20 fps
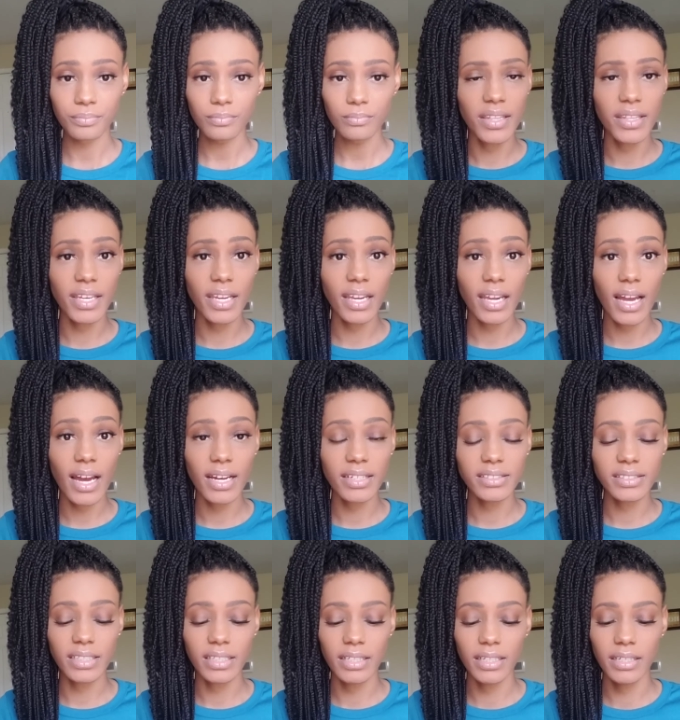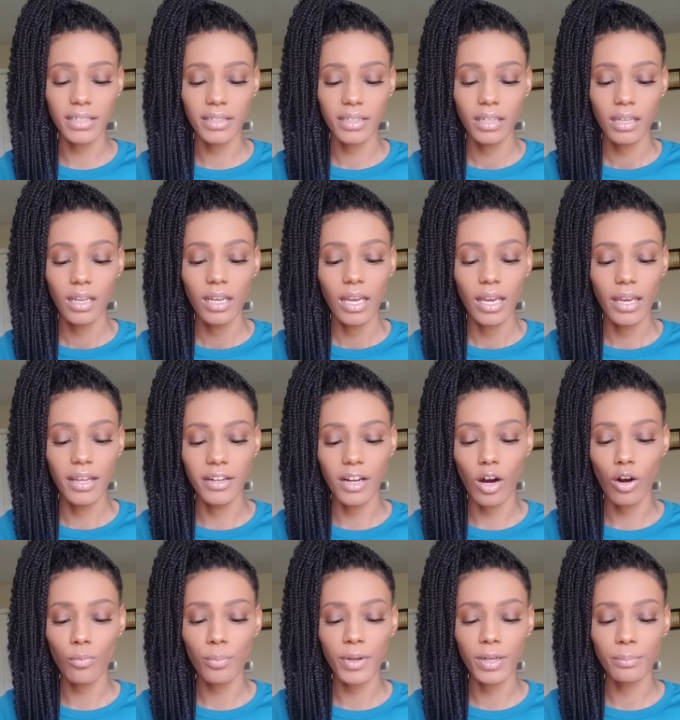And then God said, an
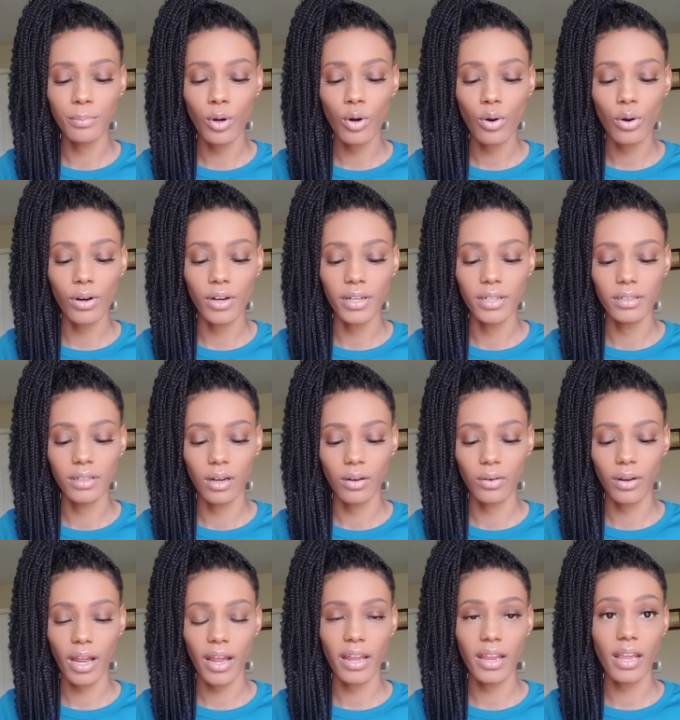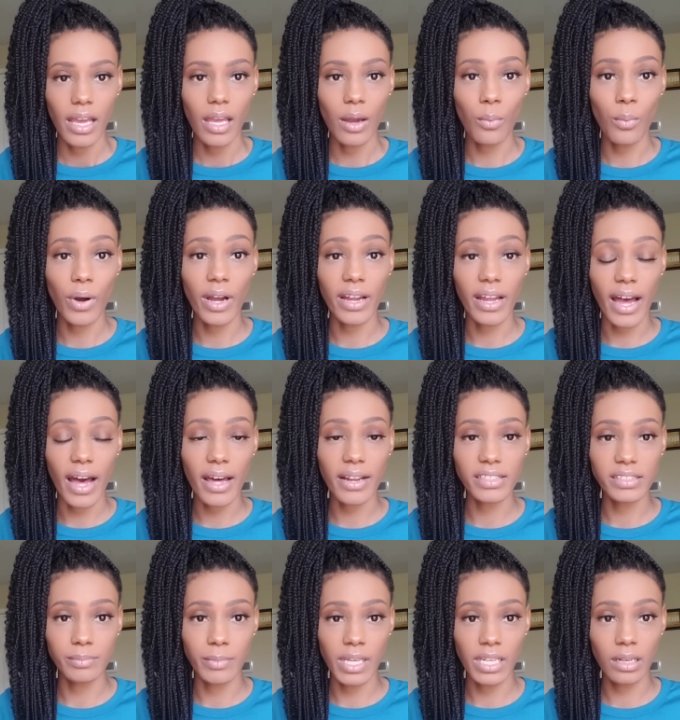open pour, okay? And what God
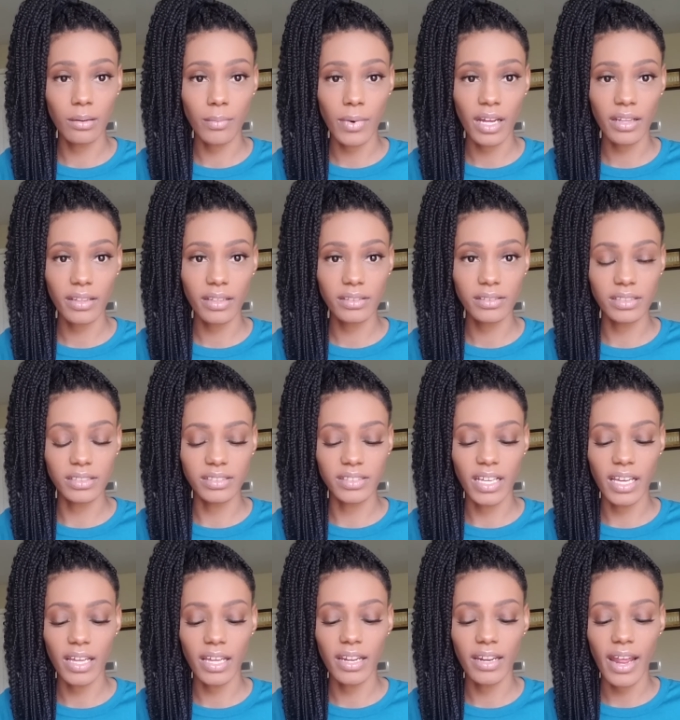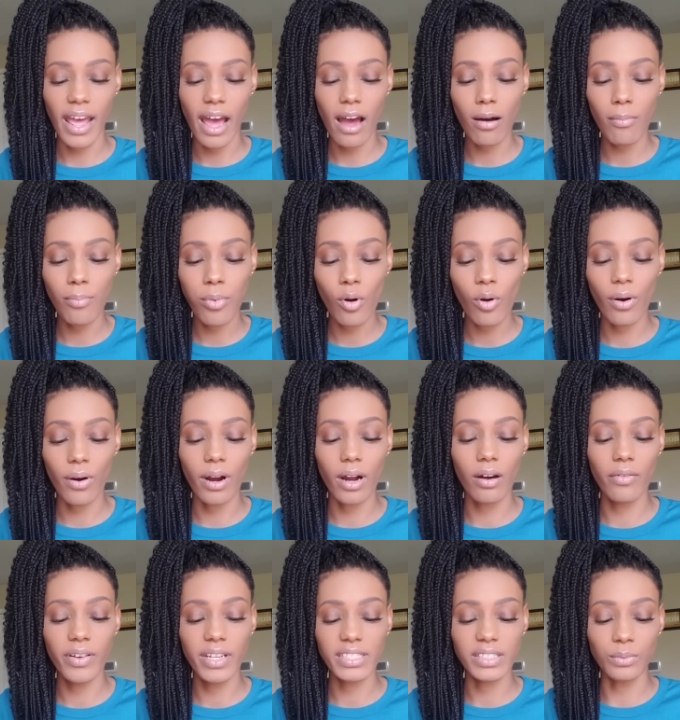is meaning by this is that an outpour
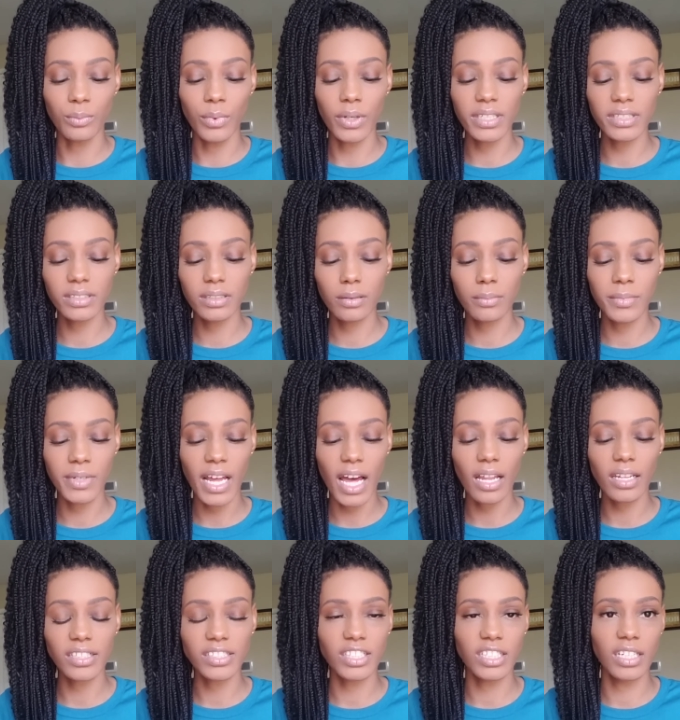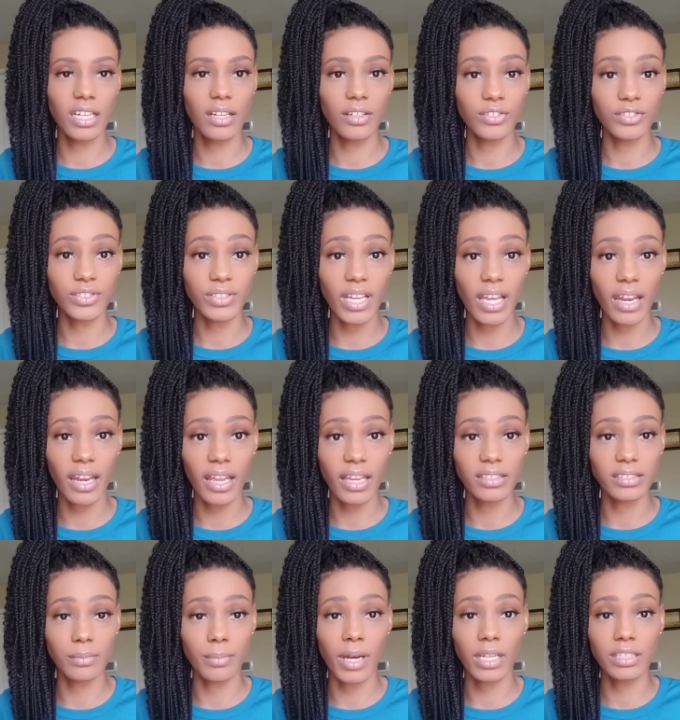of his wisdom, knowledge, and understanding
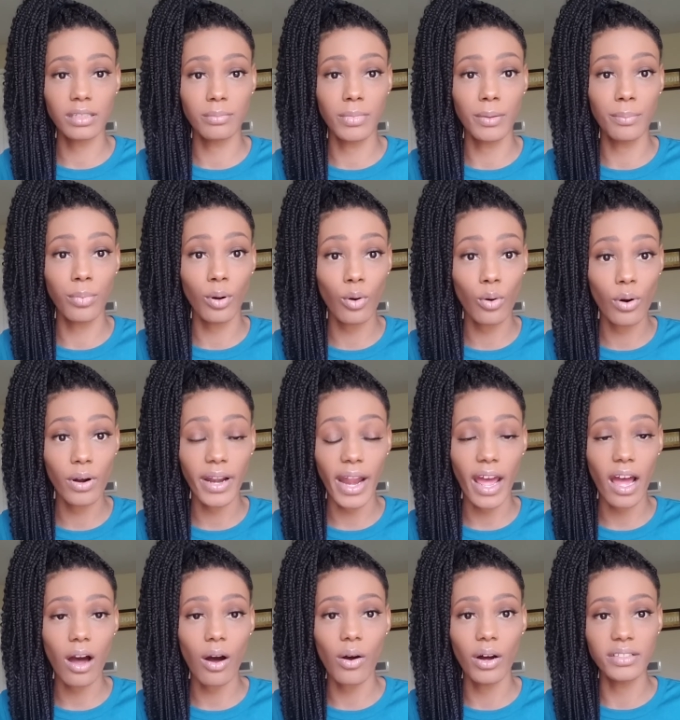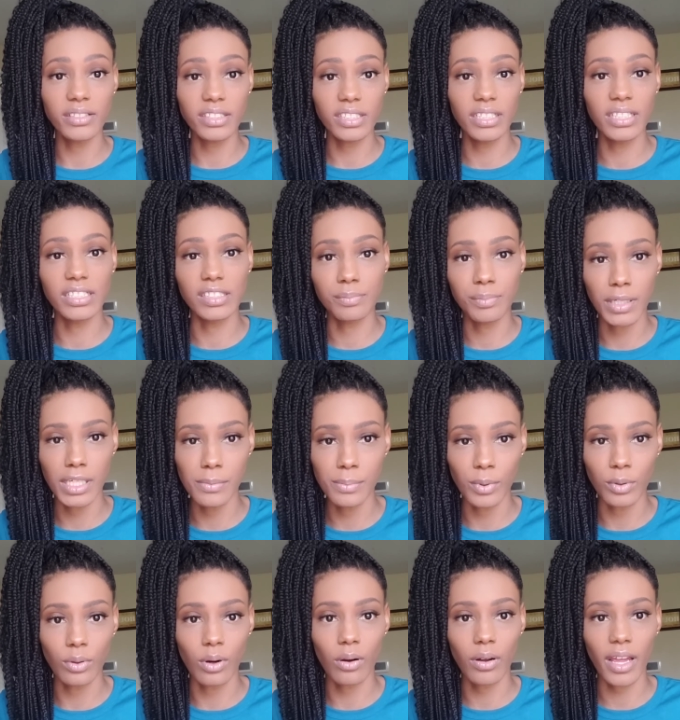is about to be poured out into his
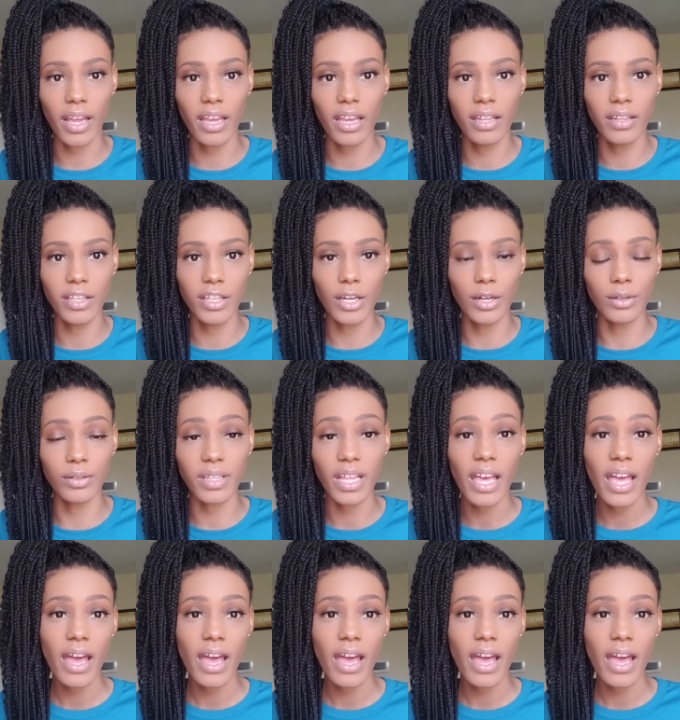people, okay, in the earth.